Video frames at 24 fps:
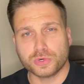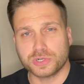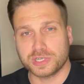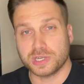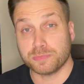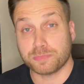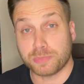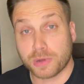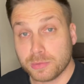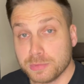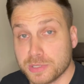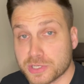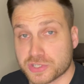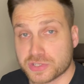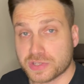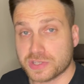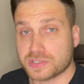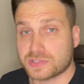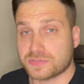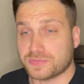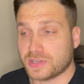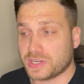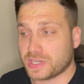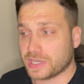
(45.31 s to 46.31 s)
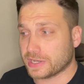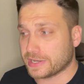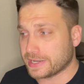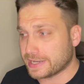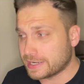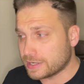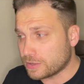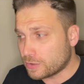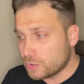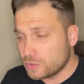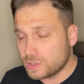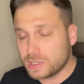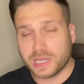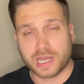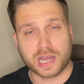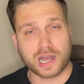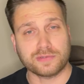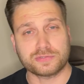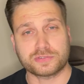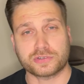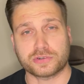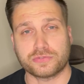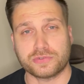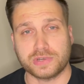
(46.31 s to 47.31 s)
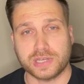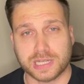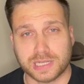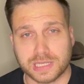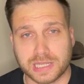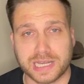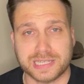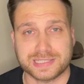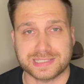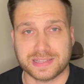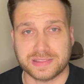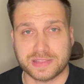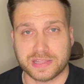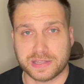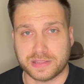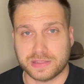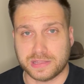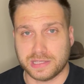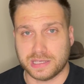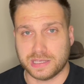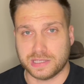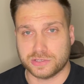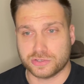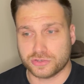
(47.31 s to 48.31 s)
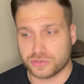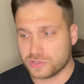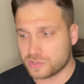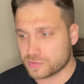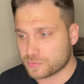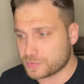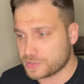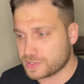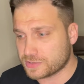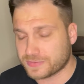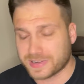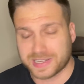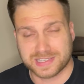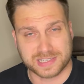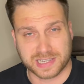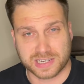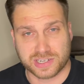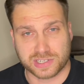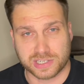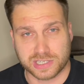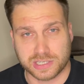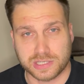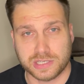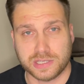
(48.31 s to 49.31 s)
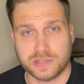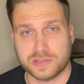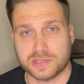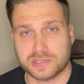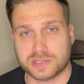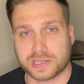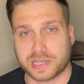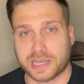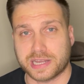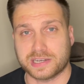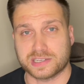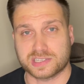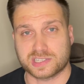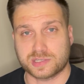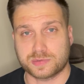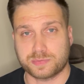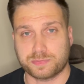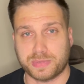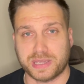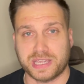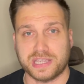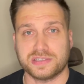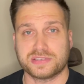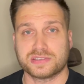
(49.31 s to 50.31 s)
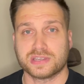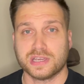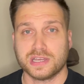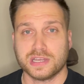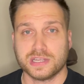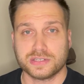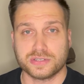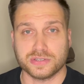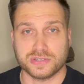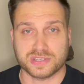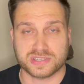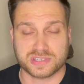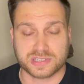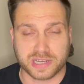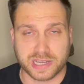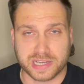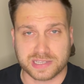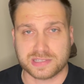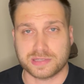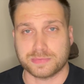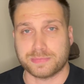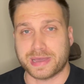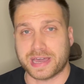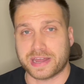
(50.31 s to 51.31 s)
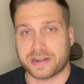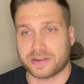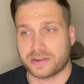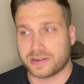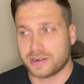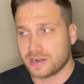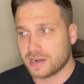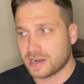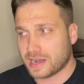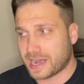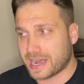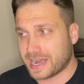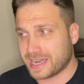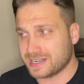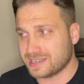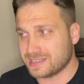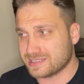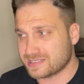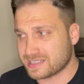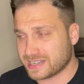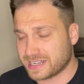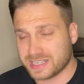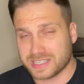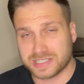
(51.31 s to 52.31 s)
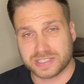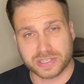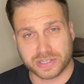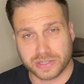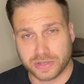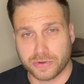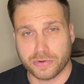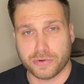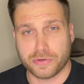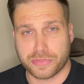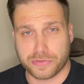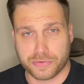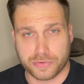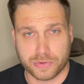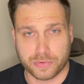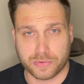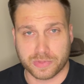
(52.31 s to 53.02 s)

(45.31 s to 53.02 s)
and publish this video, and only after realizing that the Judas Priest fans actually need this kind of space to discuss the matter, I decided to go through with